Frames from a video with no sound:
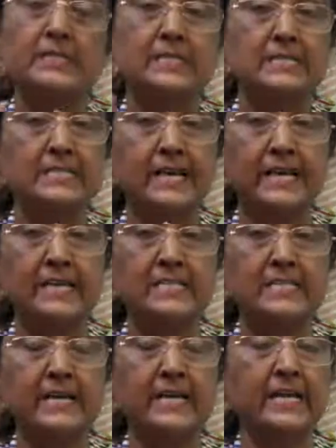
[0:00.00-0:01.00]

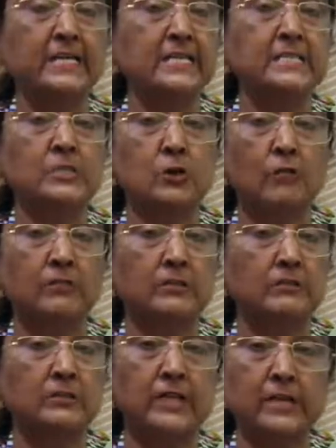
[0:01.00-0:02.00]
second it's covered
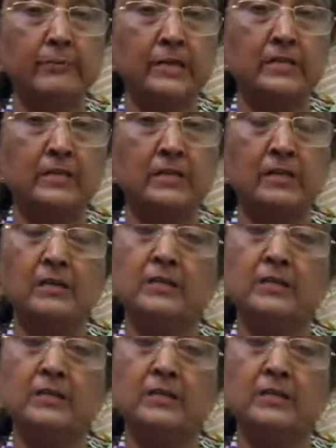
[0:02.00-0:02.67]
30 meter,